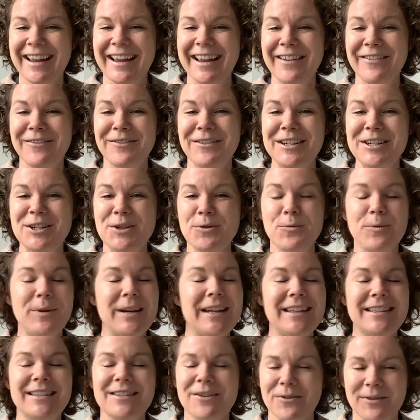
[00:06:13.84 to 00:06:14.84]
Which
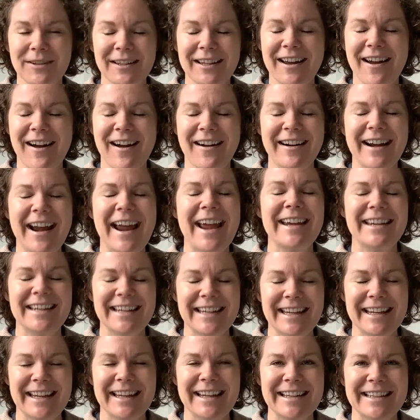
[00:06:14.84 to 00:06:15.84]
we totally are, and
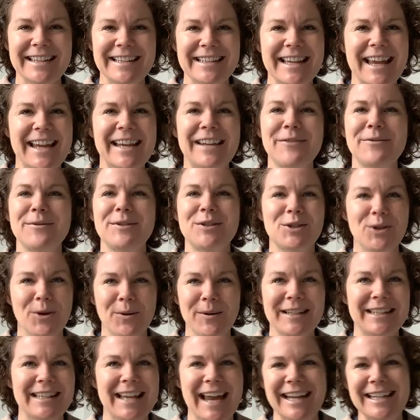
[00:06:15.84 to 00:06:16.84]
he is. And it was so
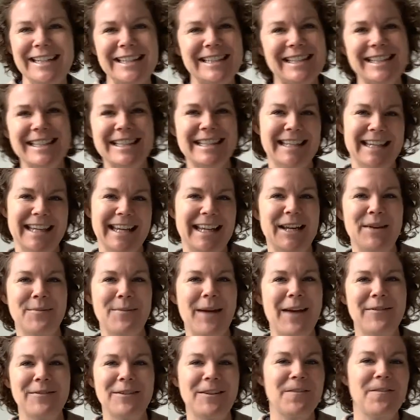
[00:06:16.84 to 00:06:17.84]
excited to see him
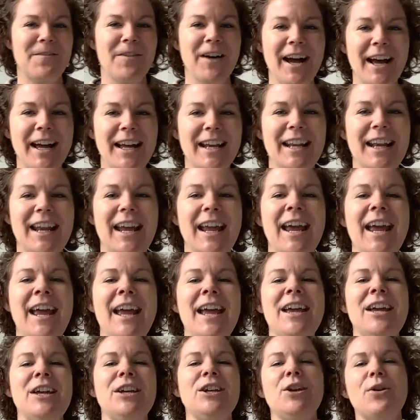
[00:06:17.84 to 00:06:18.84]
having fun,
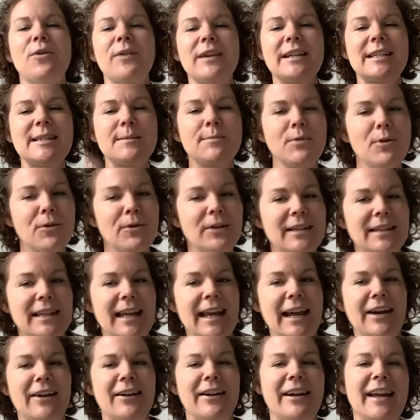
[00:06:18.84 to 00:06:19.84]
you know, exploring the
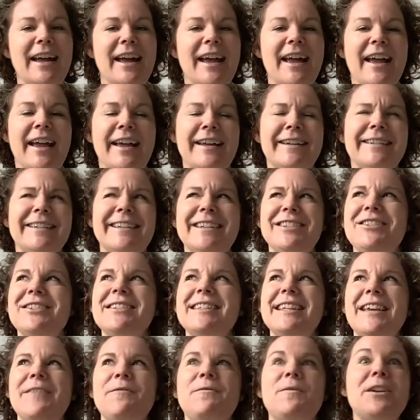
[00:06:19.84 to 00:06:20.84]
area. And
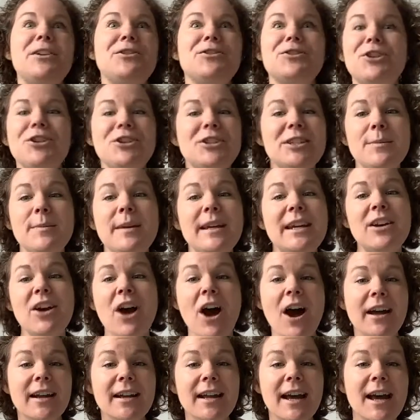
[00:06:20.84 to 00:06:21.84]
it feels good to be
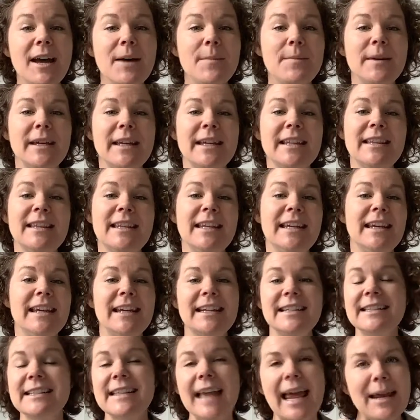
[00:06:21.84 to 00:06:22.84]
caught up in the
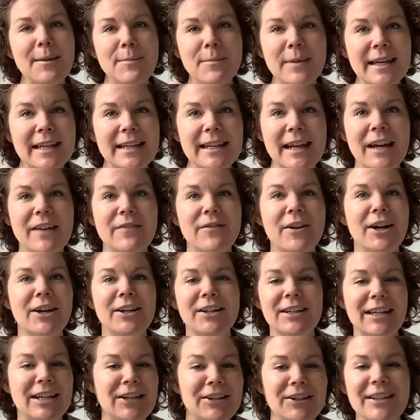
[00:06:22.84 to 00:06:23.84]
excitement of our
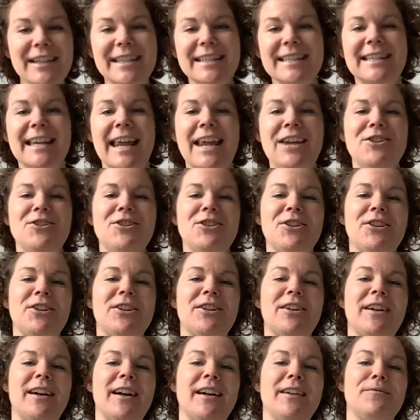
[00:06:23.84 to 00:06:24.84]
curious
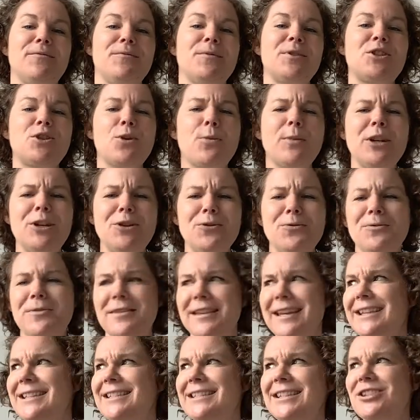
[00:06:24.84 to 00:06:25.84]
nature, with so many new
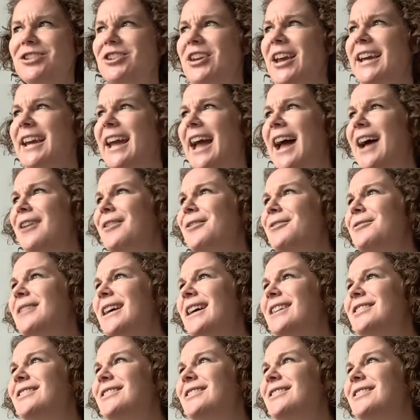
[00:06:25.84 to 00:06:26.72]
things to check out.